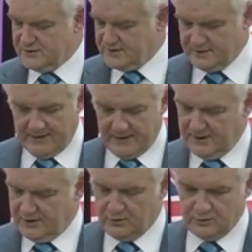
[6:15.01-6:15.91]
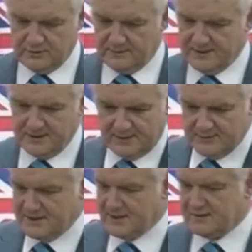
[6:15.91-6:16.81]
and somehow it caught them, and that
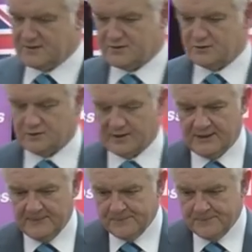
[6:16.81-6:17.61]
was the end of the story.